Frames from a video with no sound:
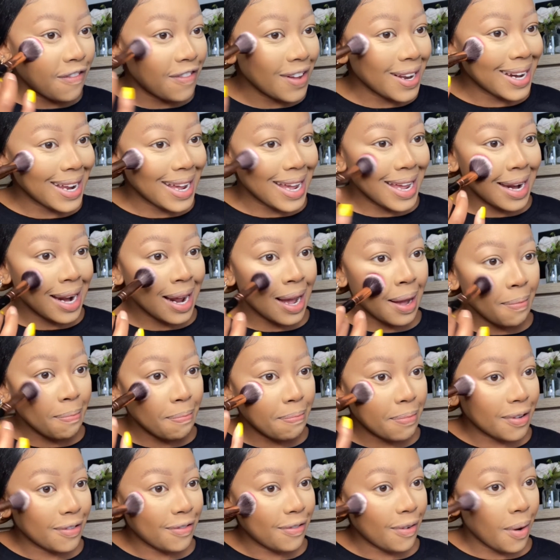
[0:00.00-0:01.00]
it up
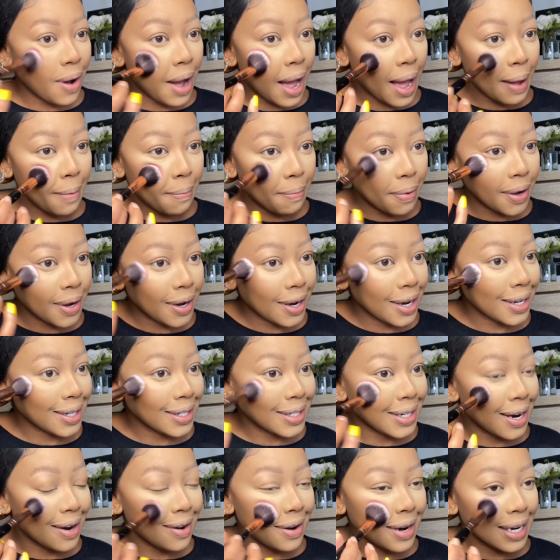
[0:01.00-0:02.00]
before I put it
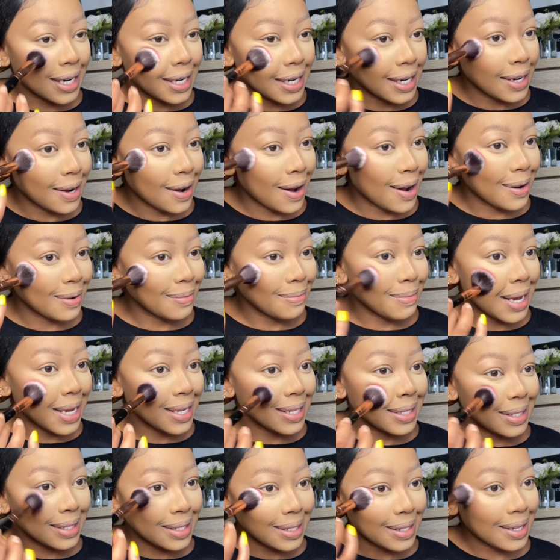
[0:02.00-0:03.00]
directly on my
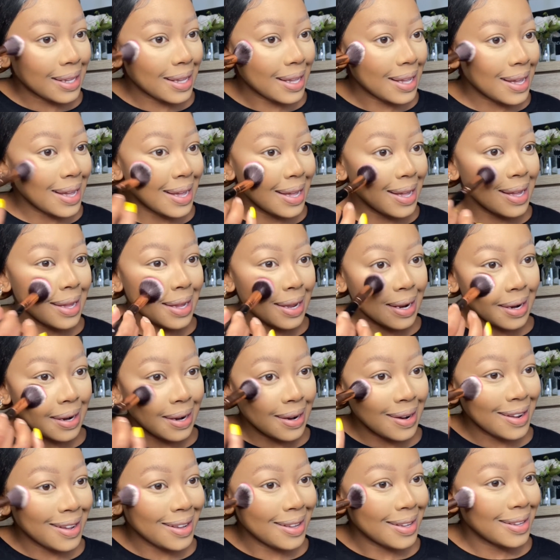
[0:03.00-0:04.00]

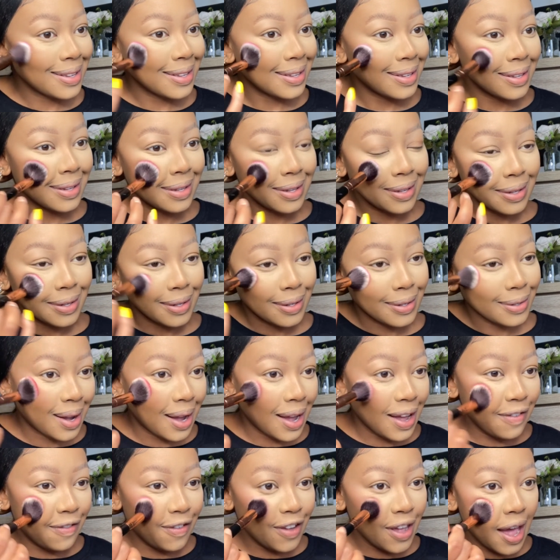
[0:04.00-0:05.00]
skin.
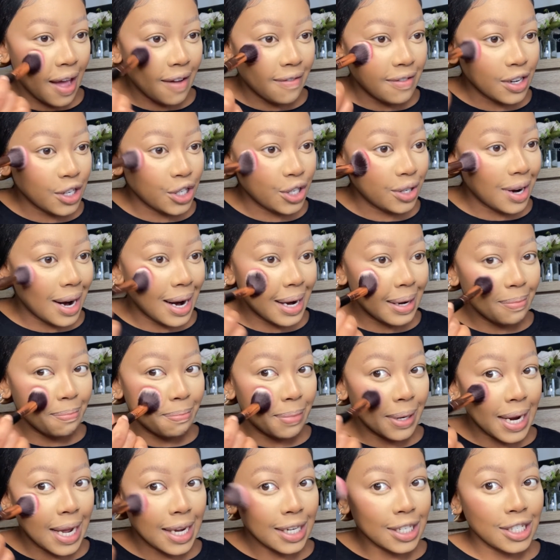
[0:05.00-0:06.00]
If you haven't tried
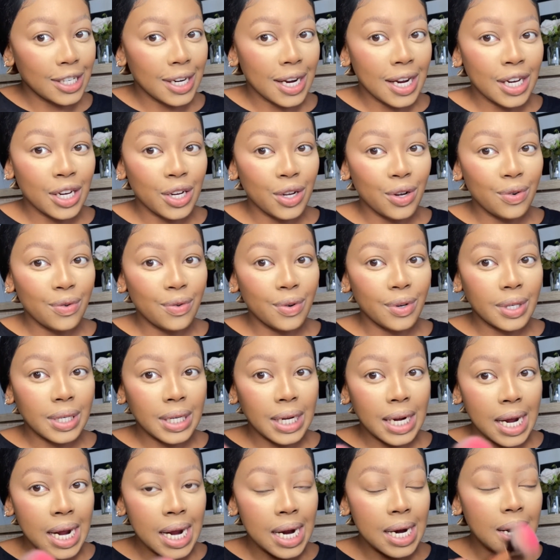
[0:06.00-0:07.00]
blush in your
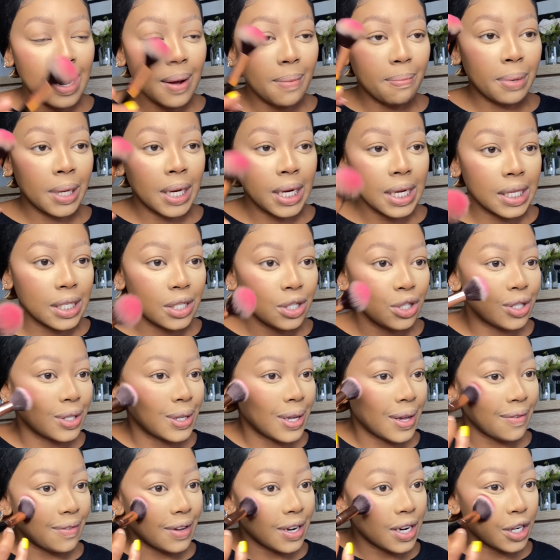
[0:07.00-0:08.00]
routine, please
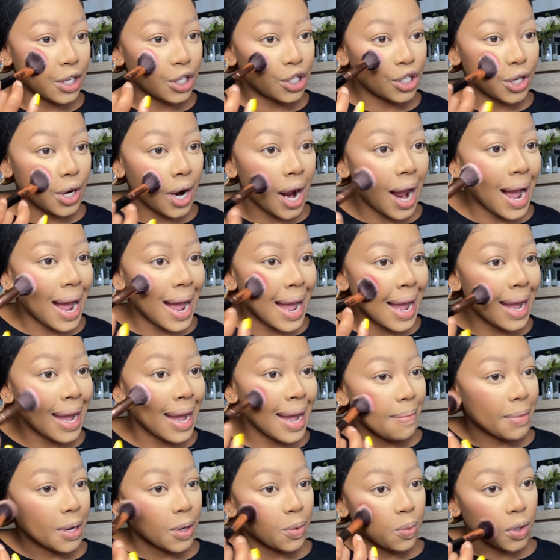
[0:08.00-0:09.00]
give it a
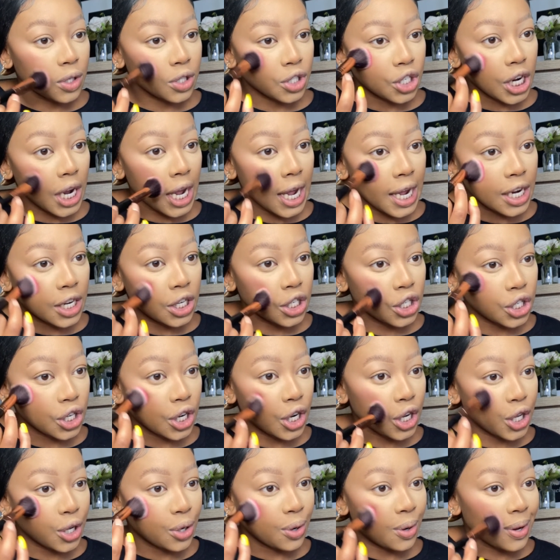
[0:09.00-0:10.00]
try. It will change
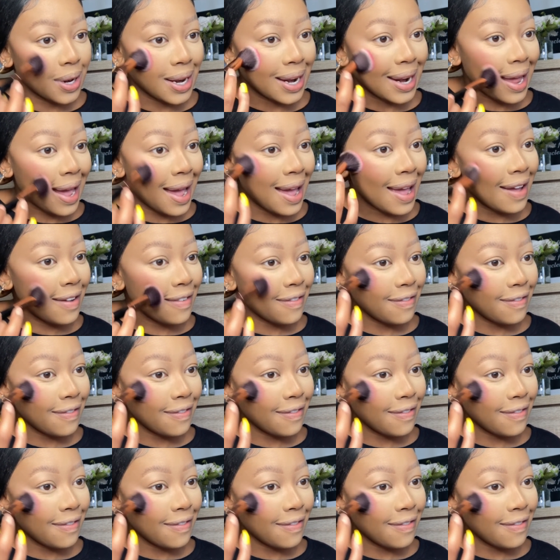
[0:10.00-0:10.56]
your life.